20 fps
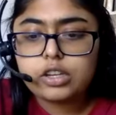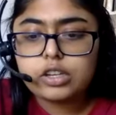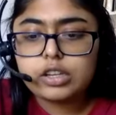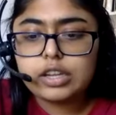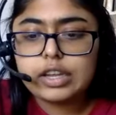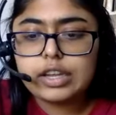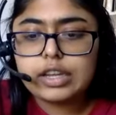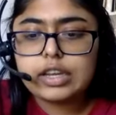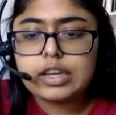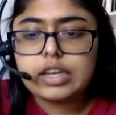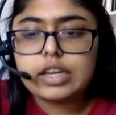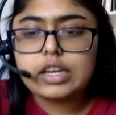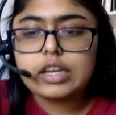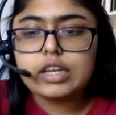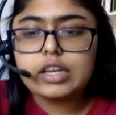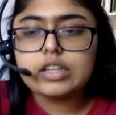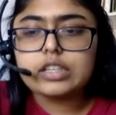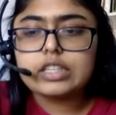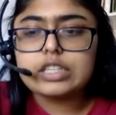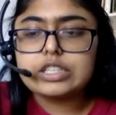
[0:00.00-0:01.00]
like,
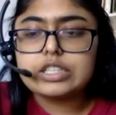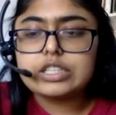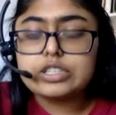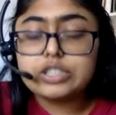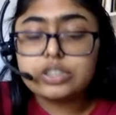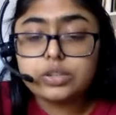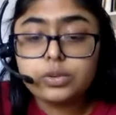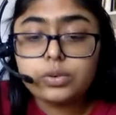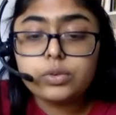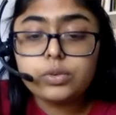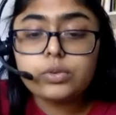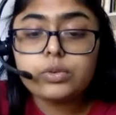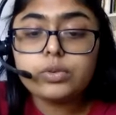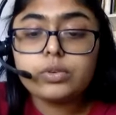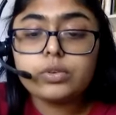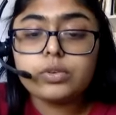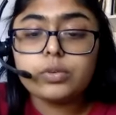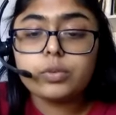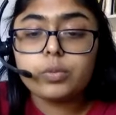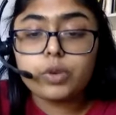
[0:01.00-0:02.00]
do
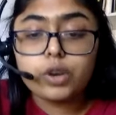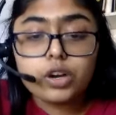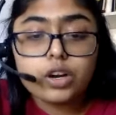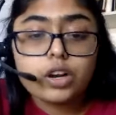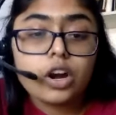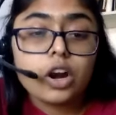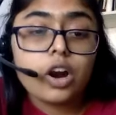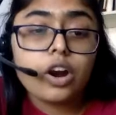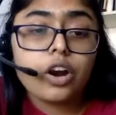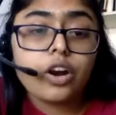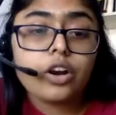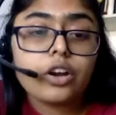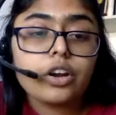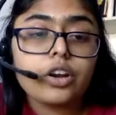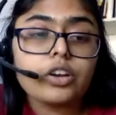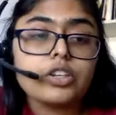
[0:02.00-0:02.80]
work hard,